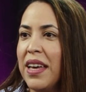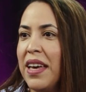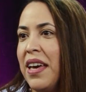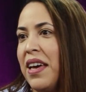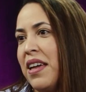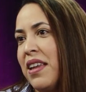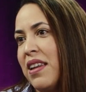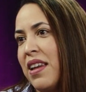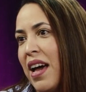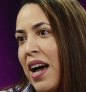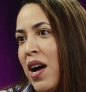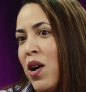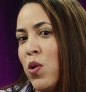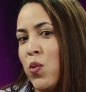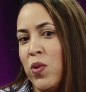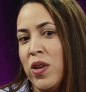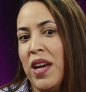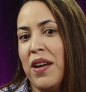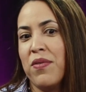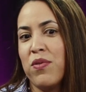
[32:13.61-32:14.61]
and now
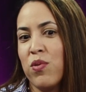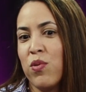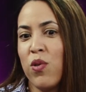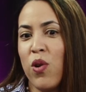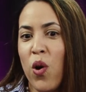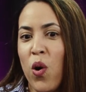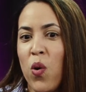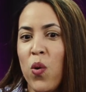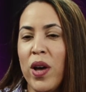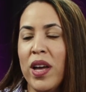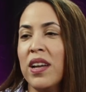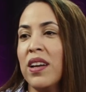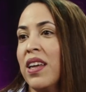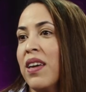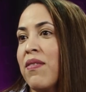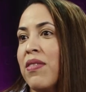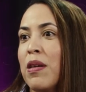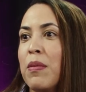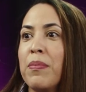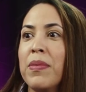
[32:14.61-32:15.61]
we have to go and
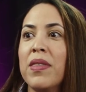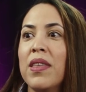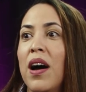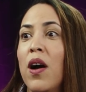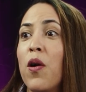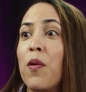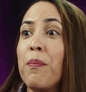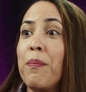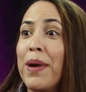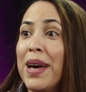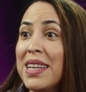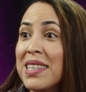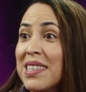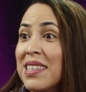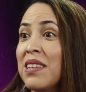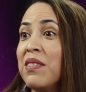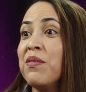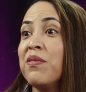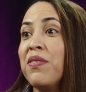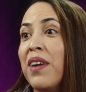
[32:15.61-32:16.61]
give them our best
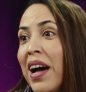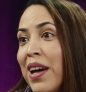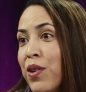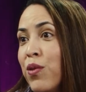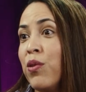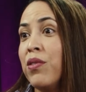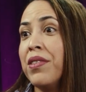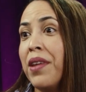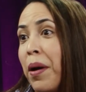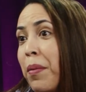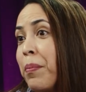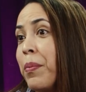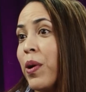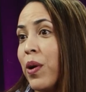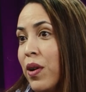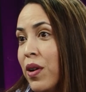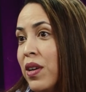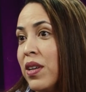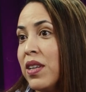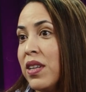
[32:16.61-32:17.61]
and final
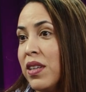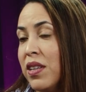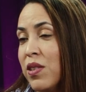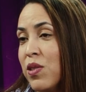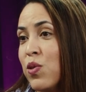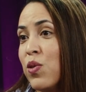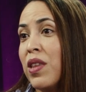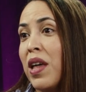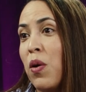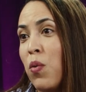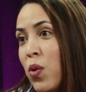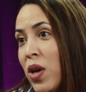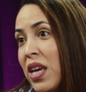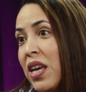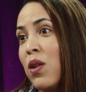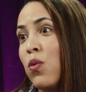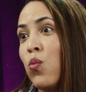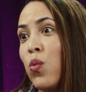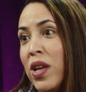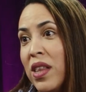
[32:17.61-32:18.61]
number so that we
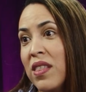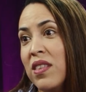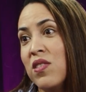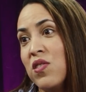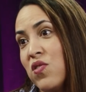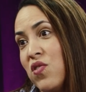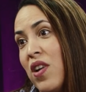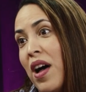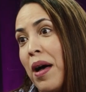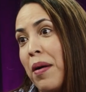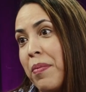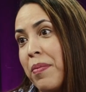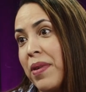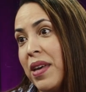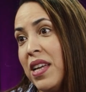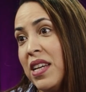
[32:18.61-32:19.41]
can win this job.